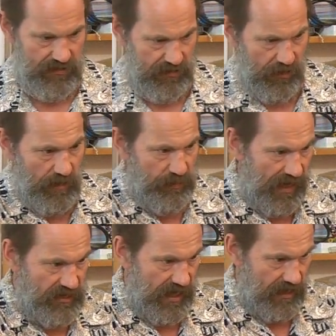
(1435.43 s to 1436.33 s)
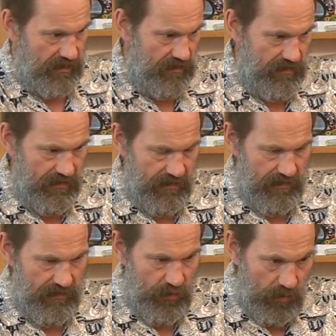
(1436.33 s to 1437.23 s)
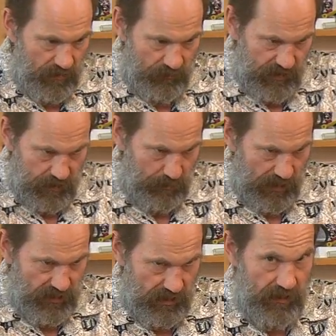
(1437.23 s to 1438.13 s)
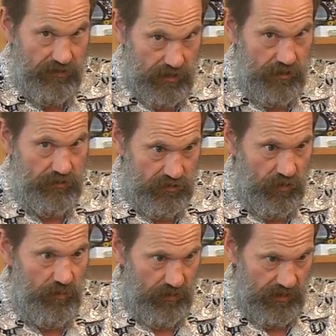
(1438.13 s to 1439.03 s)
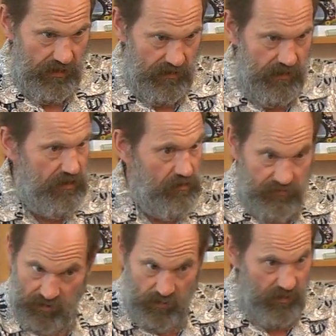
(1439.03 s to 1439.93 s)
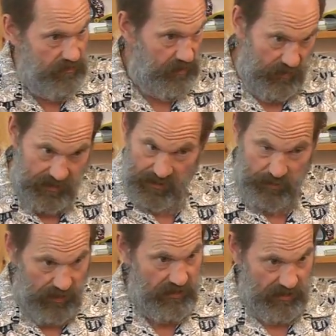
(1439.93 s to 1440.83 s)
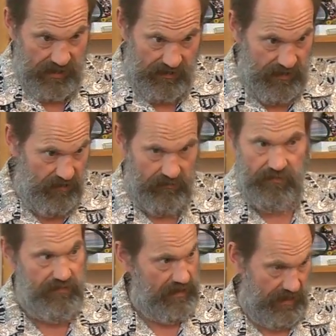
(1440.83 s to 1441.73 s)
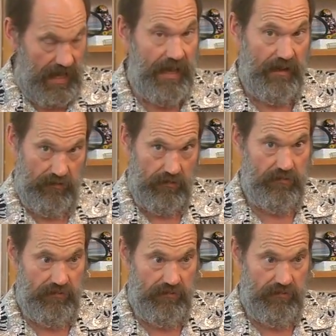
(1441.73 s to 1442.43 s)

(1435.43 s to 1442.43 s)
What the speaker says: start project. You hope to finish the project here so you can go snowboarding. You don't want to be working in the project out here at the end,